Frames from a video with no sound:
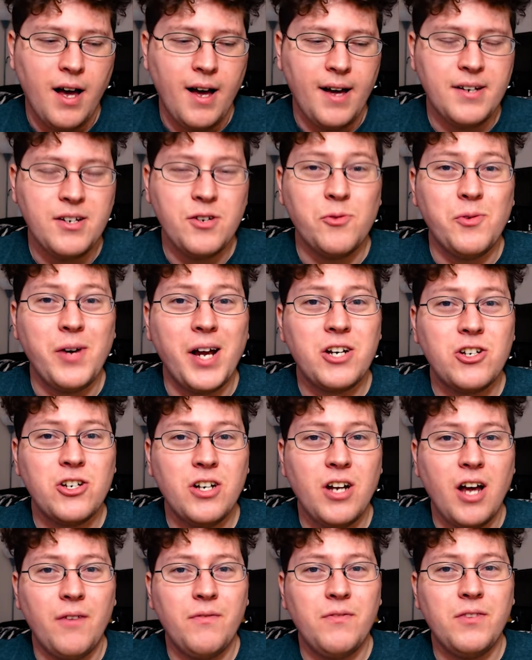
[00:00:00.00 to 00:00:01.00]

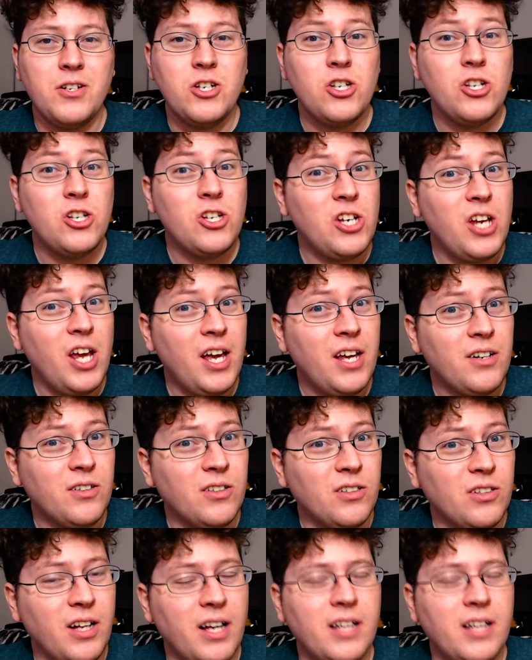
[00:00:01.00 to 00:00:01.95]
direction of the channel,